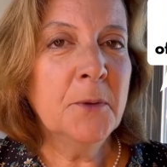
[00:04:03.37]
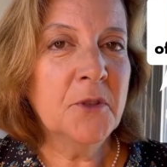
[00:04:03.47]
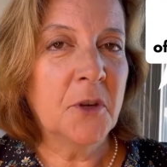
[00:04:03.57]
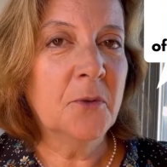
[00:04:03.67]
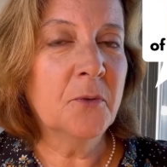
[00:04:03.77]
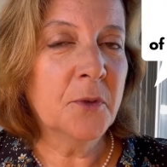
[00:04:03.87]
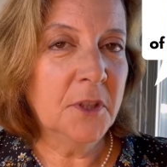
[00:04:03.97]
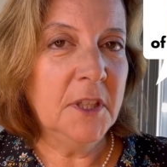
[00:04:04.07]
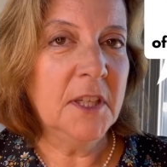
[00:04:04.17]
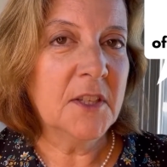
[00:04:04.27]
don't
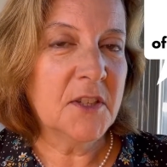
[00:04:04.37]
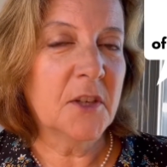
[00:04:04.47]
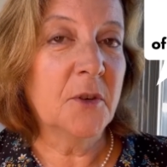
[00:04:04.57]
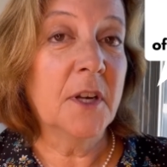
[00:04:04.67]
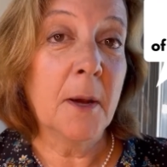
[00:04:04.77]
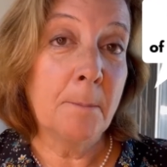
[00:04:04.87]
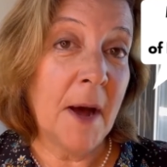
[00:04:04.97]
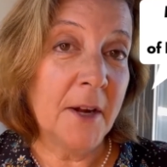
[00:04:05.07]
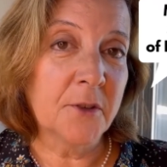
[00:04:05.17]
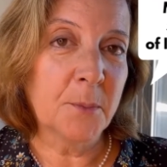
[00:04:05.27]
really consider it a
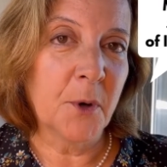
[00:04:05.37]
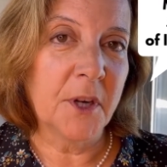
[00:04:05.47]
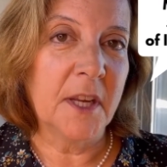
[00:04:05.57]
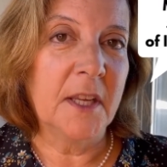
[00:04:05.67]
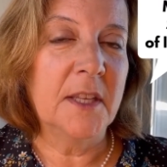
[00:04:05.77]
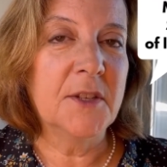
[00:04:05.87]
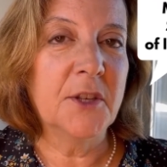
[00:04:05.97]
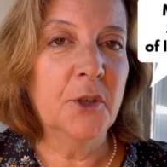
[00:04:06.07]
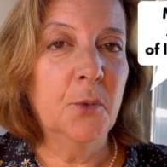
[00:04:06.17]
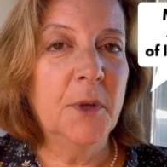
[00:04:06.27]
buyer's market
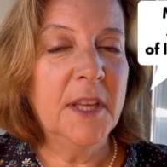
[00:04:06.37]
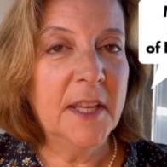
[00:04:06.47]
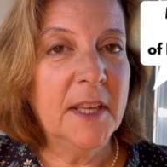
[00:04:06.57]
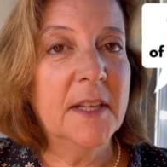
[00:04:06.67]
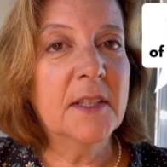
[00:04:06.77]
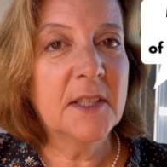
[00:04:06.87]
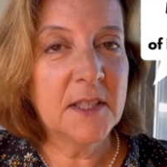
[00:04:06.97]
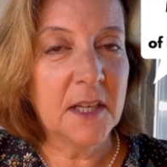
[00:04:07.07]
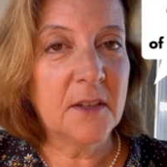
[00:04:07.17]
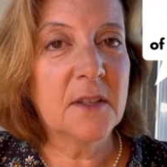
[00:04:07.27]
until we hit
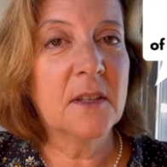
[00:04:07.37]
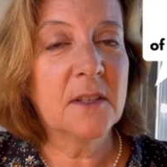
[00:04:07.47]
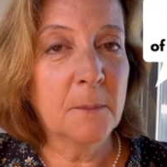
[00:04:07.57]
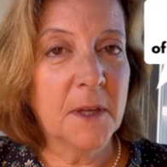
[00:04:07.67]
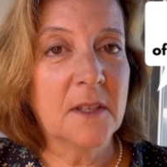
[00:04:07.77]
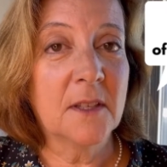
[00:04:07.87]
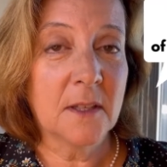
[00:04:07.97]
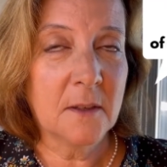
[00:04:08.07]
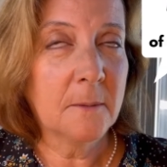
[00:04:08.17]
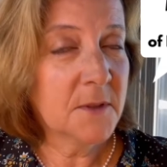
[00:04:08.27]
6 months
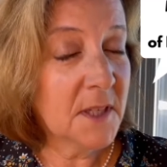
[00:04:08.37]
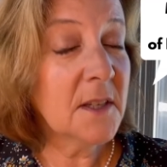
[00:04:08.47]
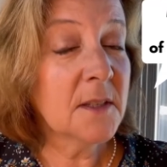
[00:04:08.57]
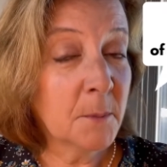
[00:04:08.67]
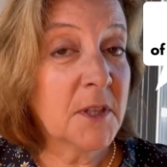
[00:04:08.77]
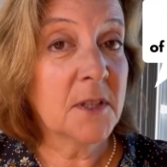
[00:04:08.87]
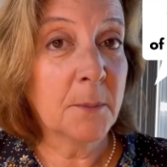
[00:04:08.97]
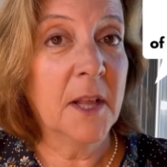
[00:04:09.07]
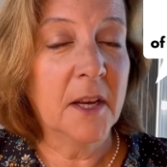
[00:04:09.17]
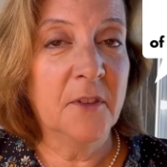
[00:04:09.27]

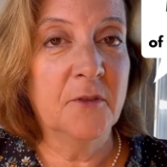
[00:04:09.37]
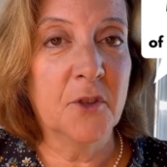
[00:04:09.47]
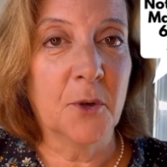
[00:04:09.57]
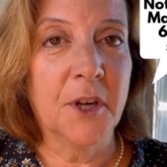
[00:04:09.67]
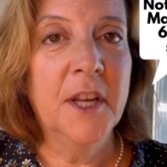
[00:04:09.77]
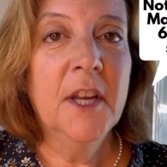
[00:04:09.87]
supply of inventory.